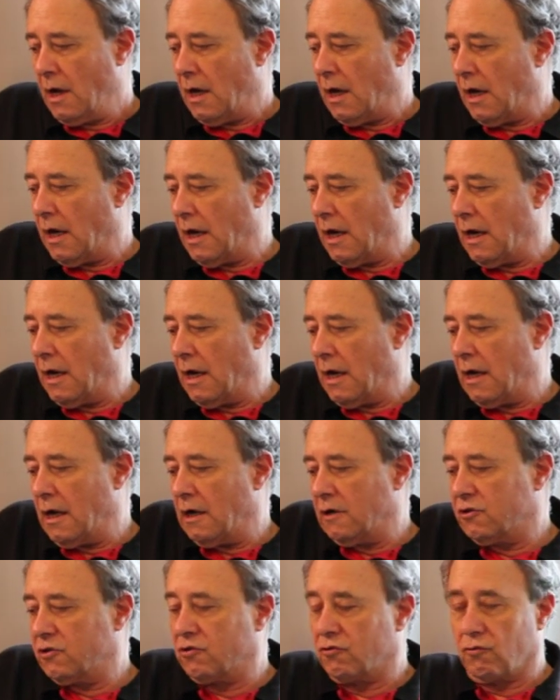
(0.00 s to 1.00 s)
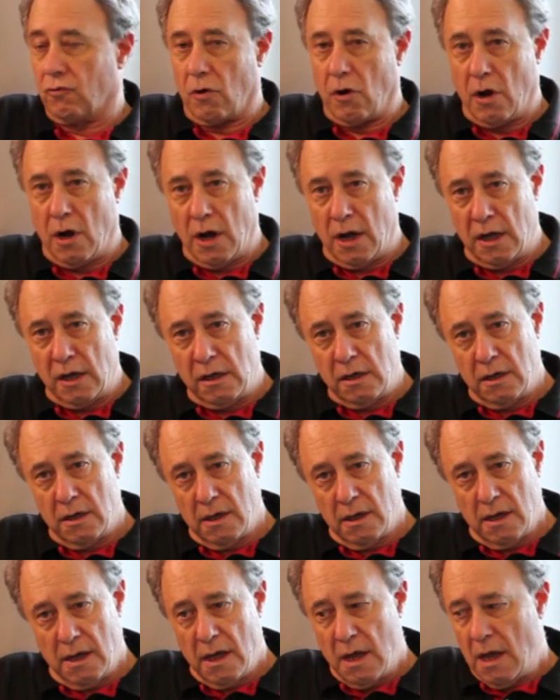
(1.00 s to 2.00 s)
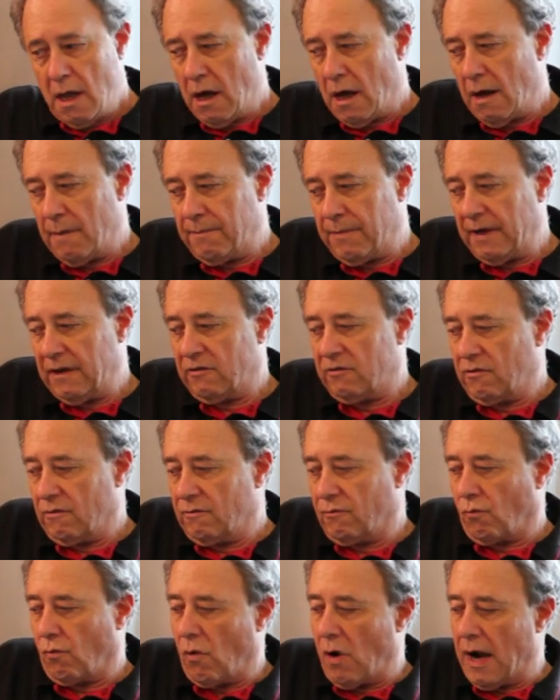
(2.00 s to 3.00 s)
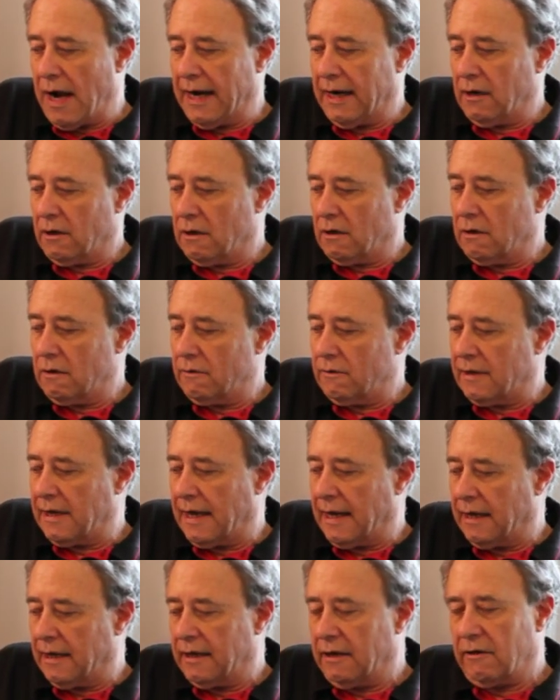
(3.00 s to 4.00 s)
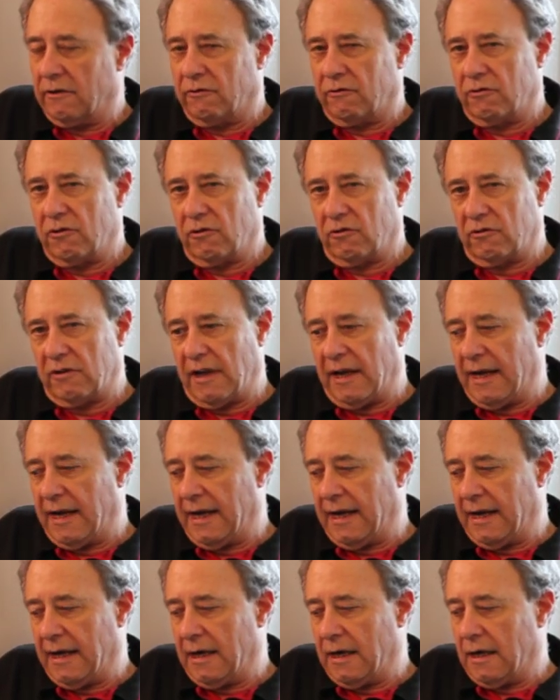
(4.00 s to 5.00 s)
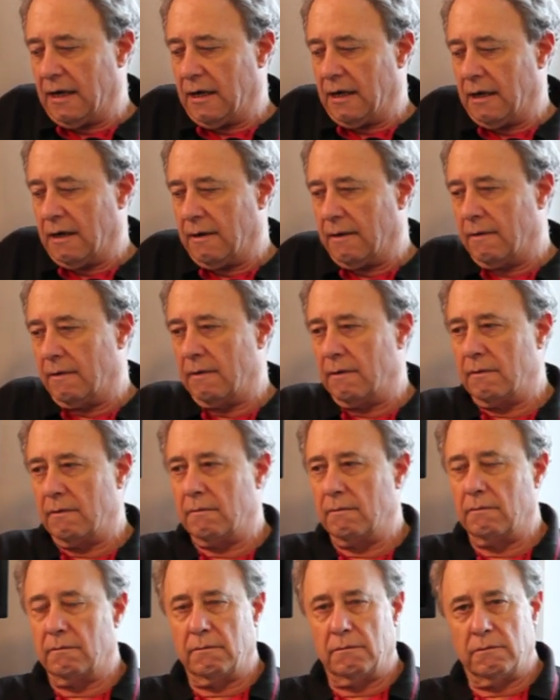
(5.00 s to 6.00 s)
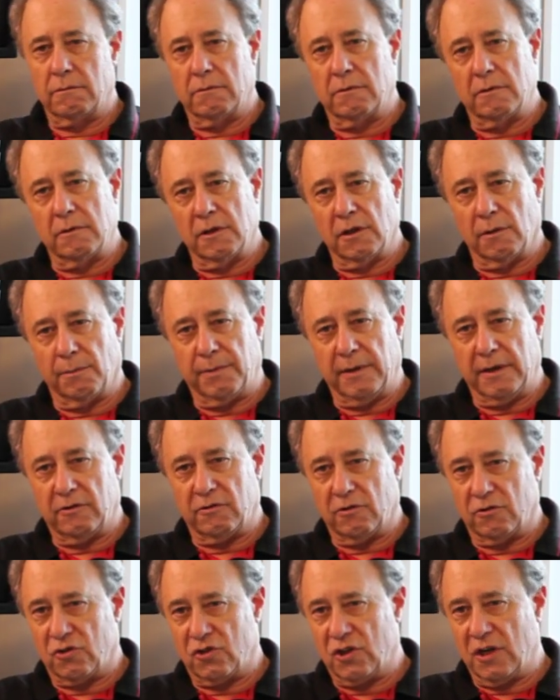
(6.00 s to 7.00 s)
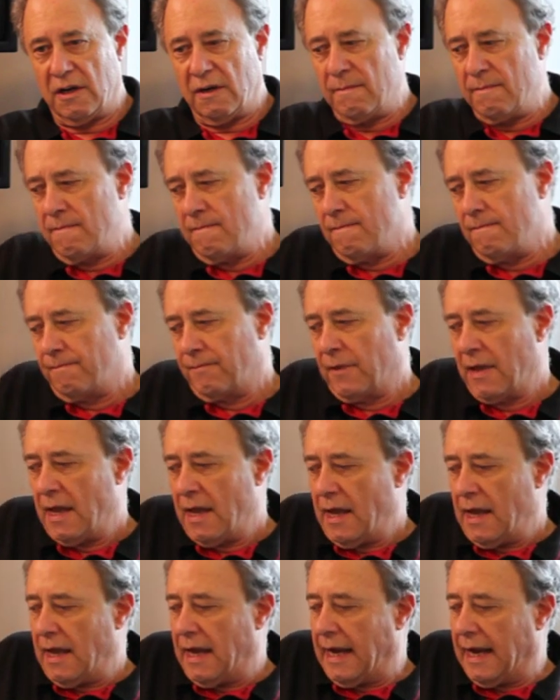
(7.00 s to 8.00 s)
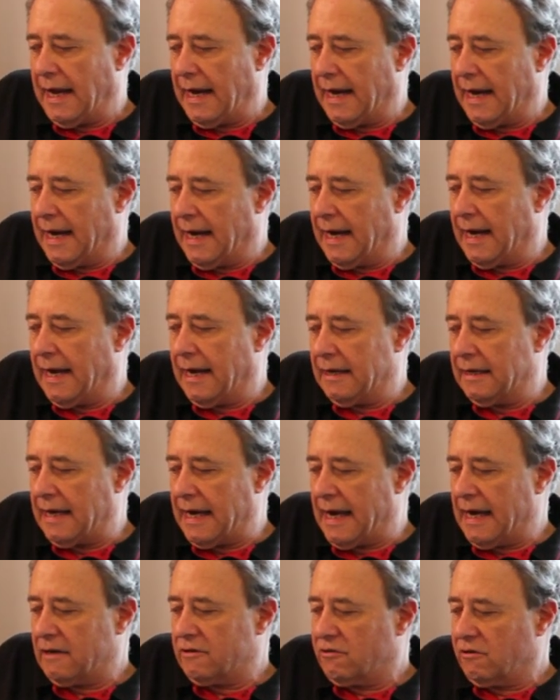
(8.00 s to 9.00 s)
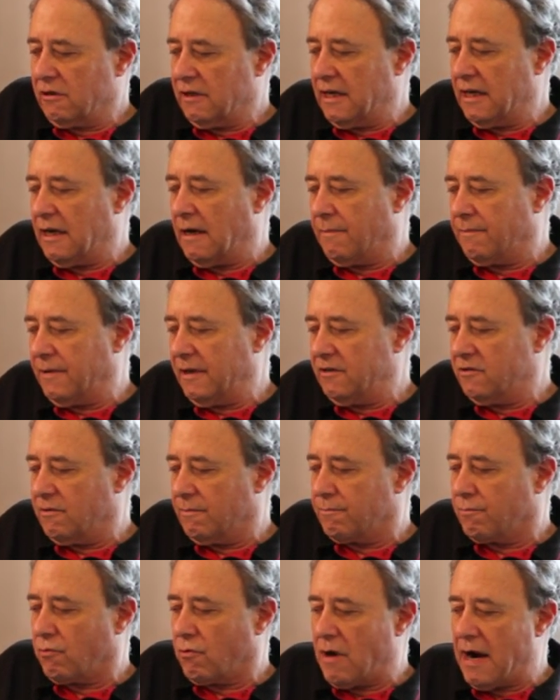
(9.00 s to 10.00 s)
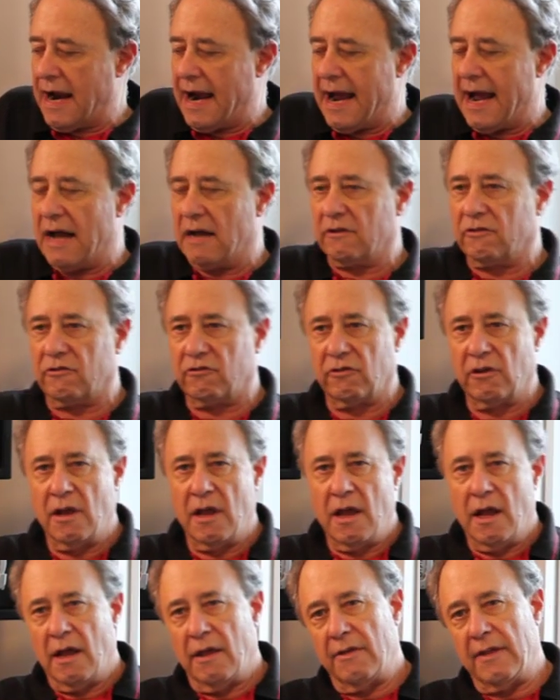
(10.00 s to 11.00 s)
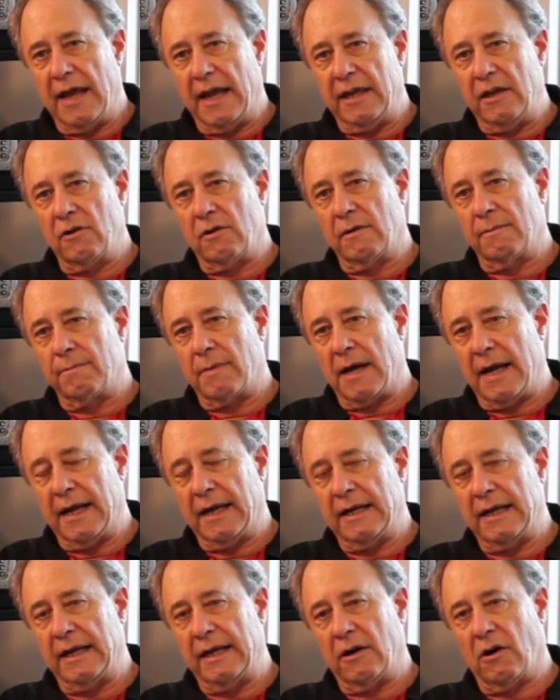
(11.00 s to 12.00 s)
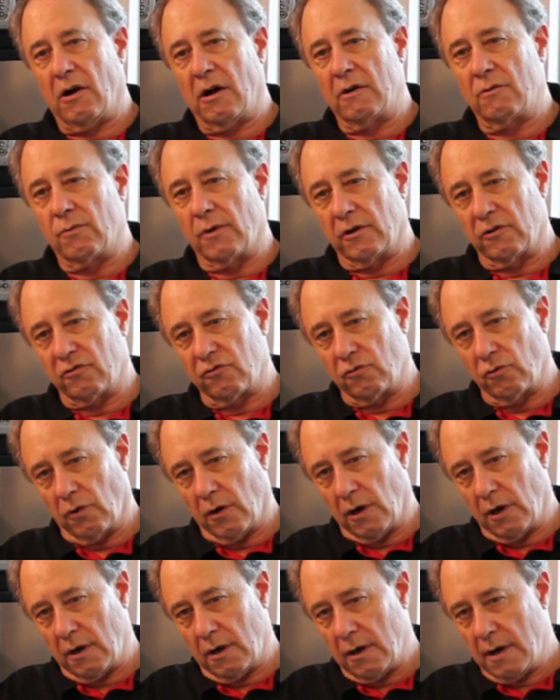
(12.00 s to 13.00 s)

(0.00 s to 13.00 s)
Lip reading: a straw, a piece of wire that is just a little piece of shim, and actually a piece of brass that you can buy at any hardware store.